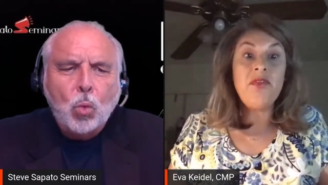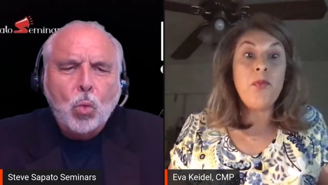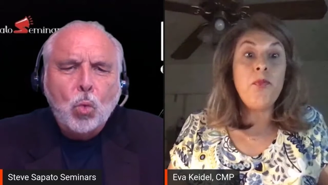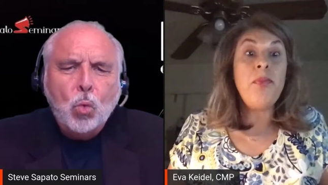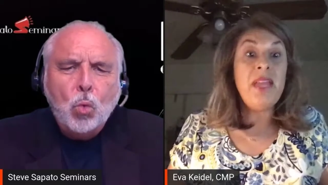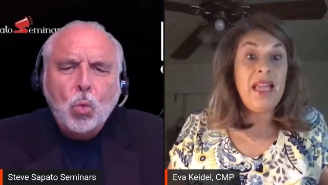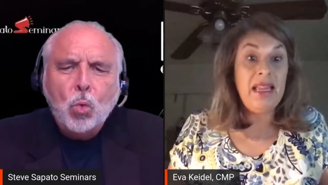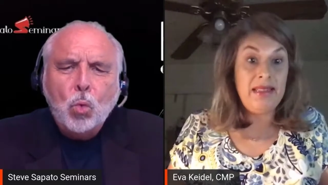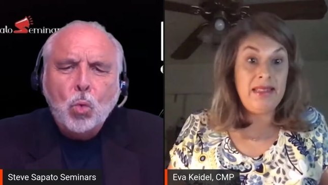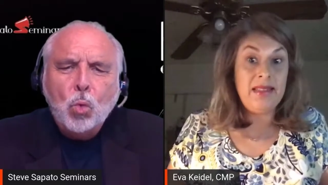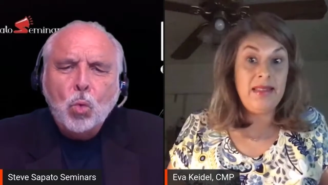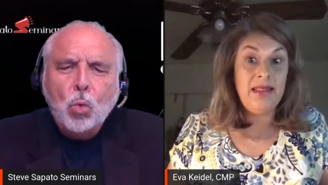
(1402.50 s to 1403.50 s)
Speaker 1: mm.
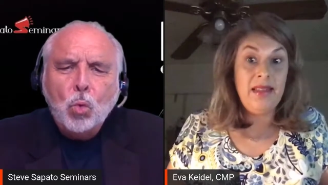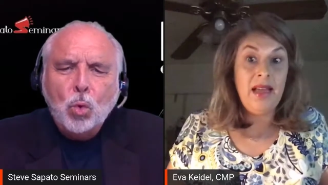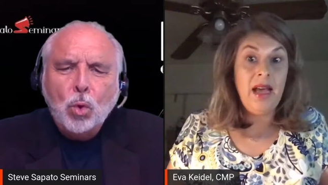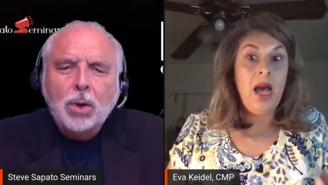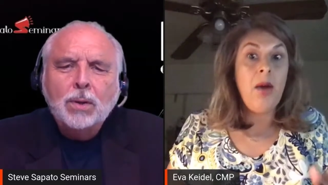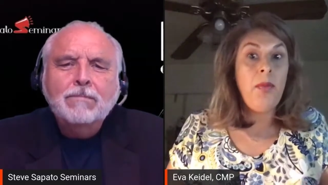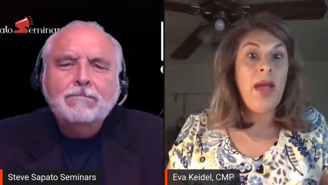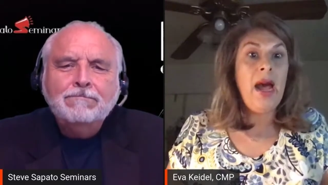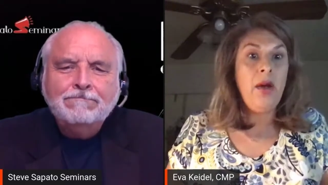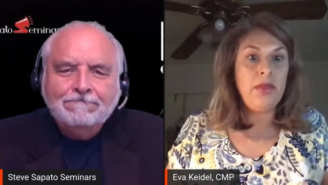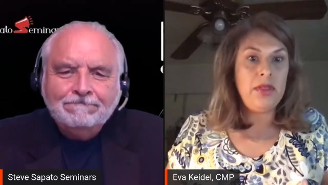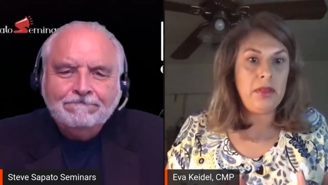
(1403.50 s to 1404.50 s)
bit
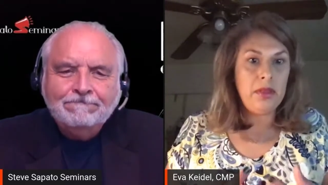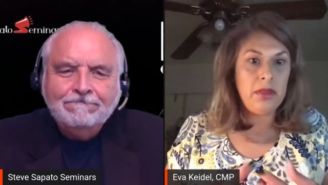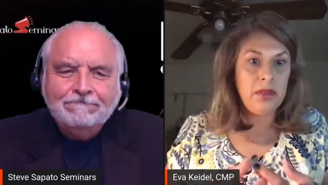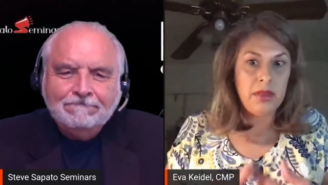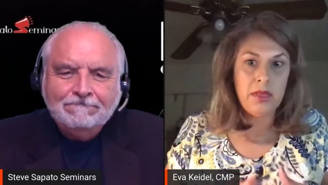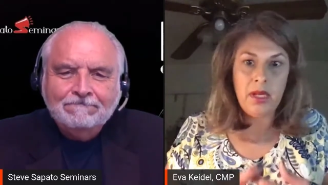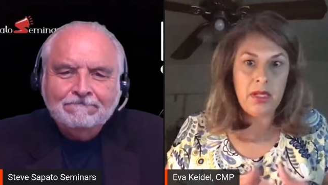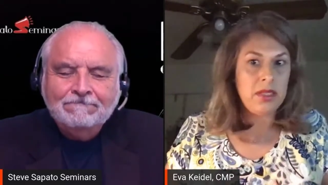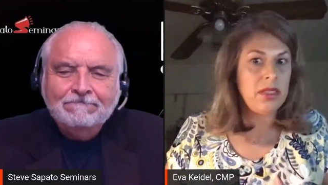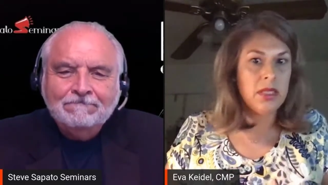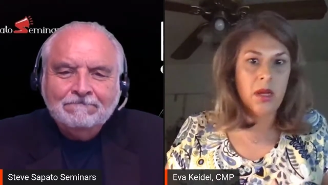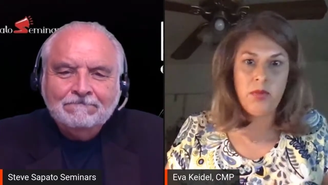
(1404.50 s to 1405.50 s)
about the
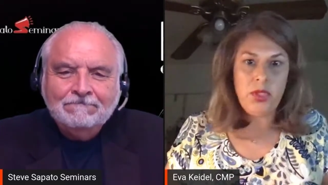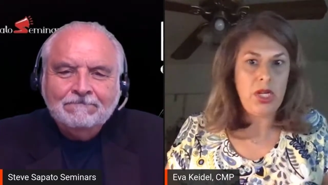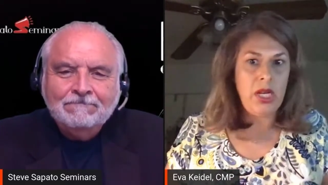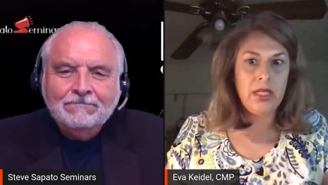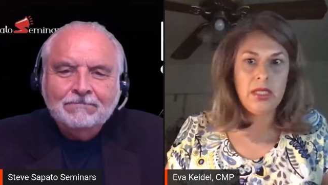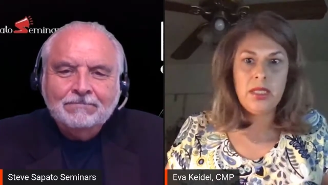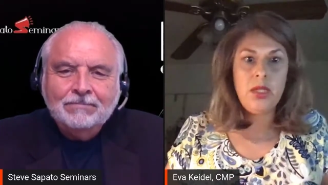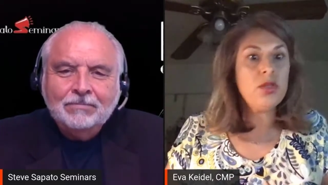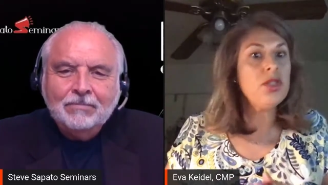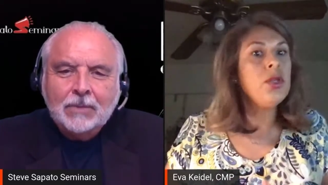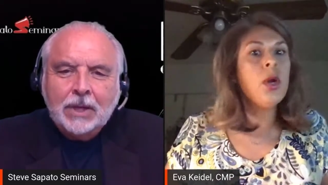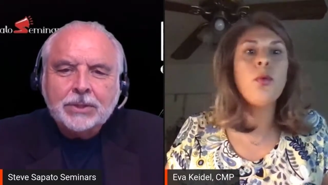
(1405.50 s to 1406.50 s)
subject.
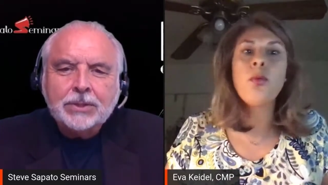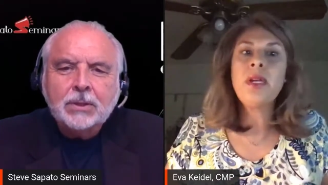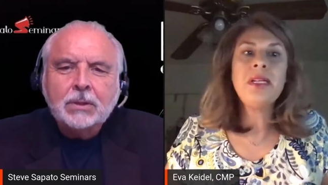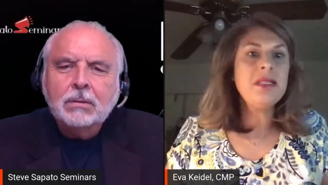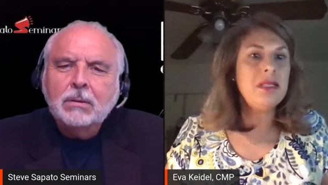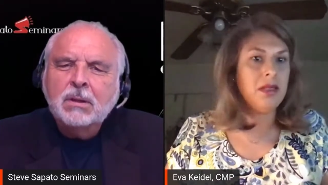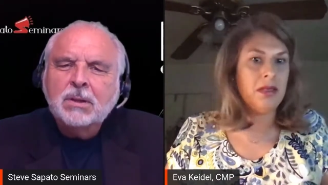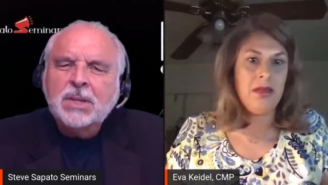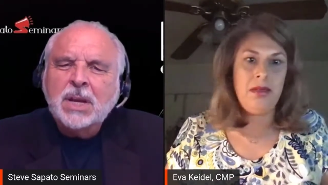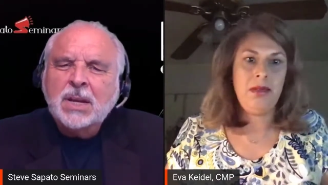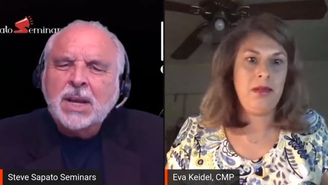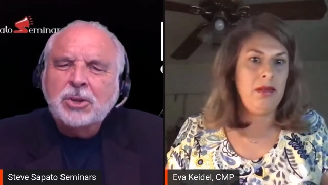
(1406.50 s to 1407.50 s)
There's no reason.
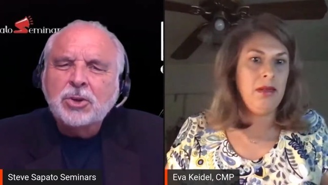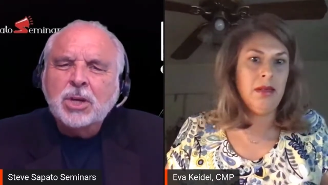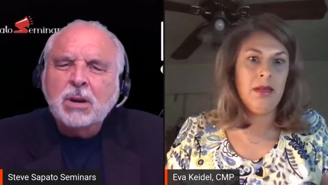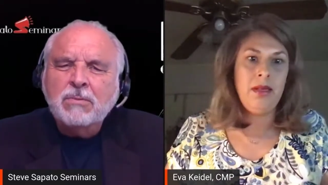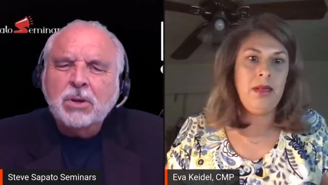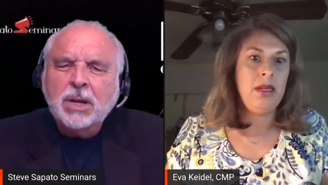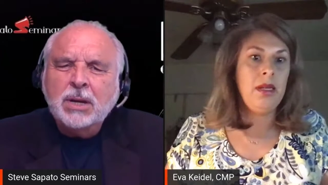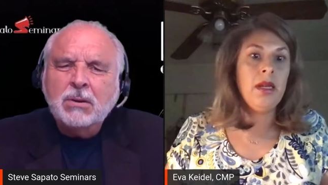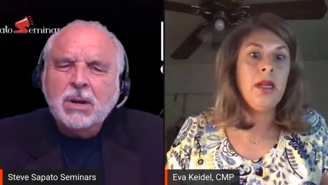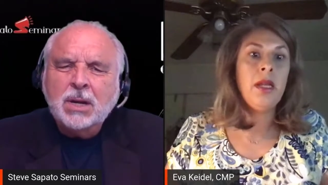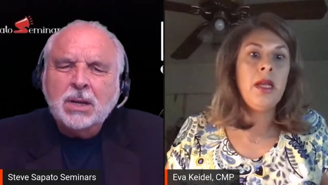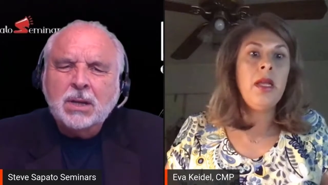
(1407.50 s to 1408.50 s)
Speaker 2: Like your cover
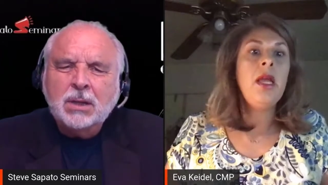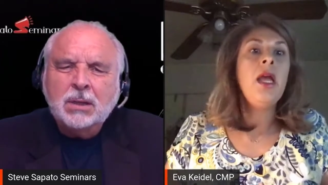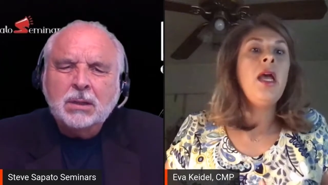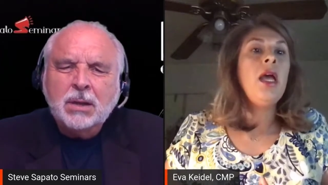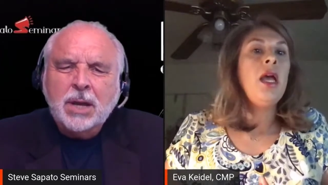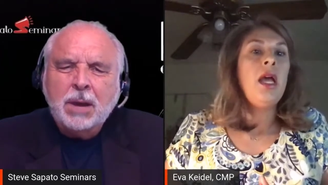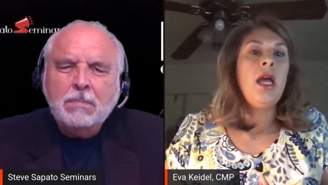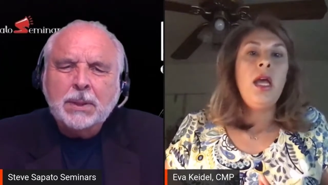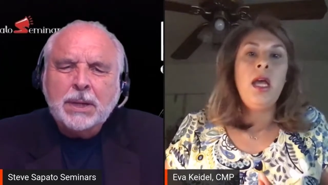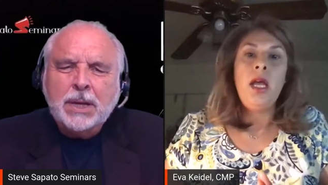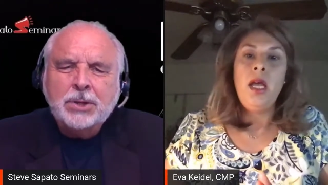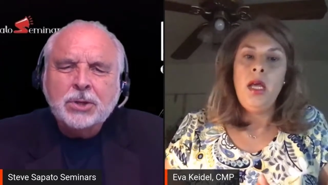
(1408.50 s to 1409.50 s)
letter on a
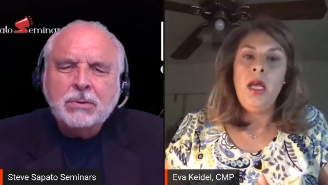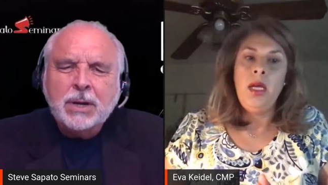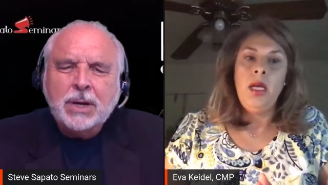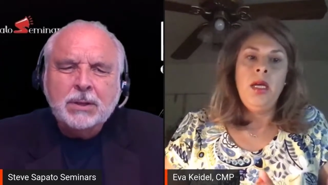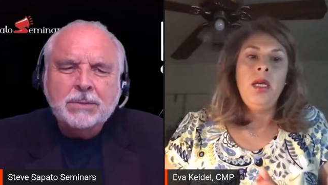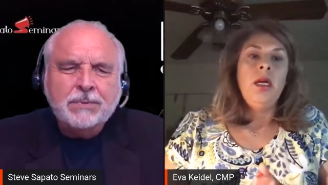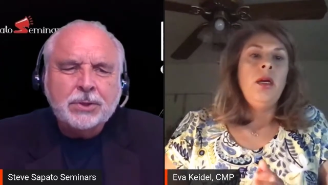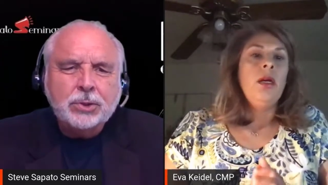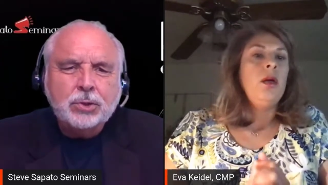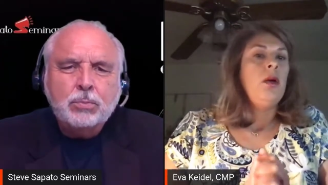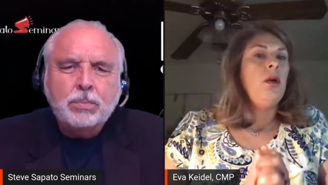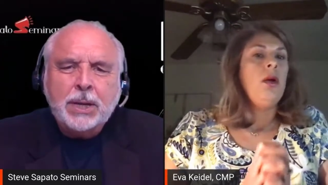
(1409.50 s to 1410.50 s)
application, right? If
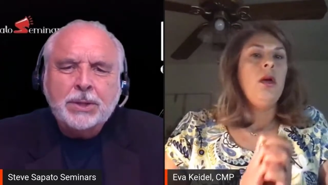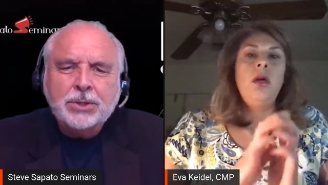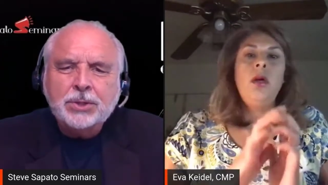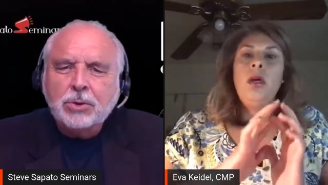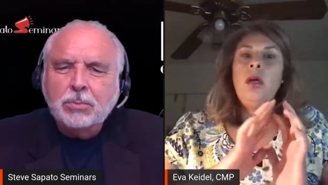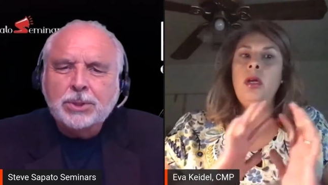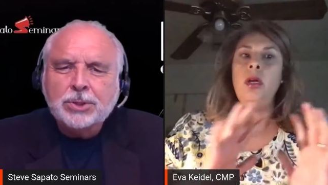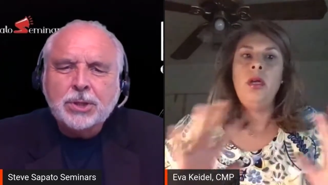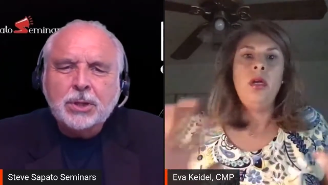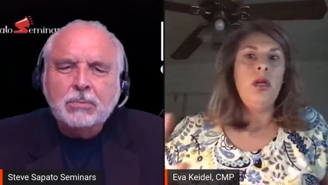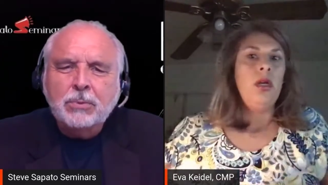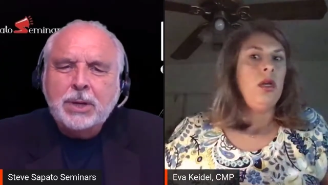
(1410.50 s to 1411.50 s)
it's two pages, nobody's
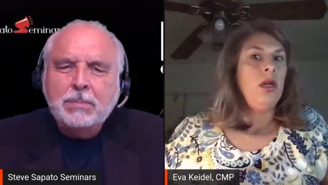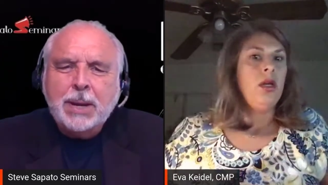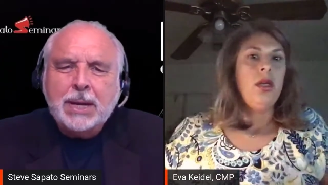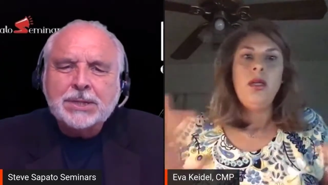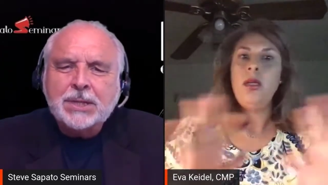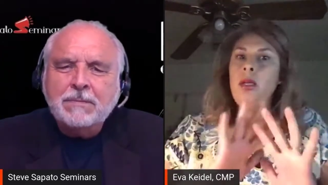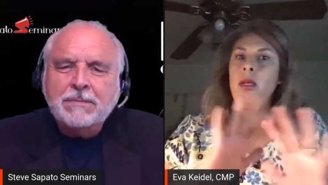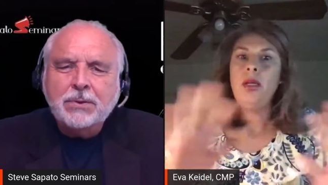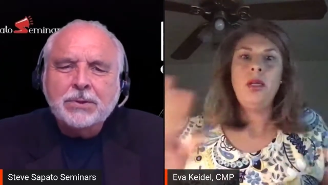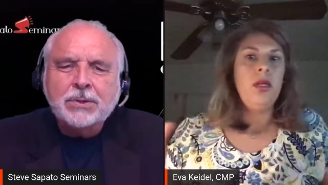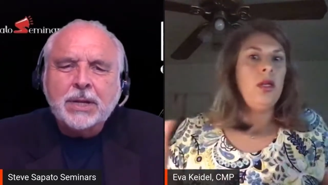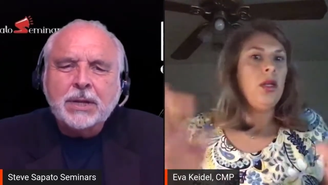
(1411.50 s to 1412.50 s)
going to read past that
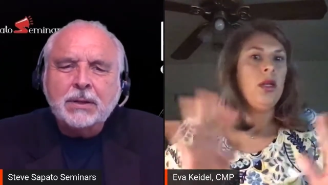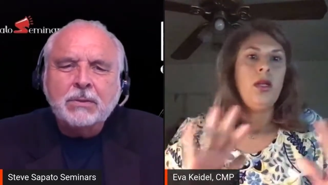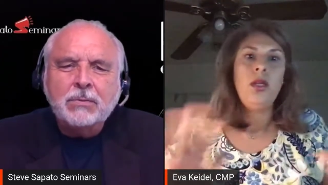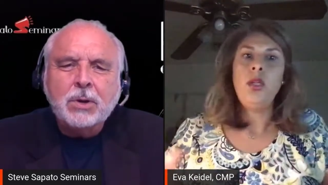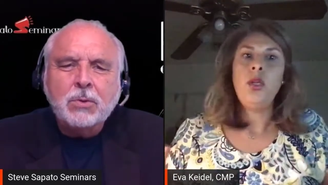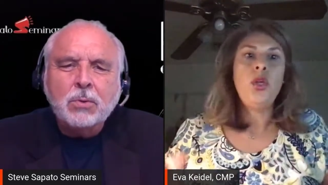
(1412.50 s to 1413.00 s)
first like three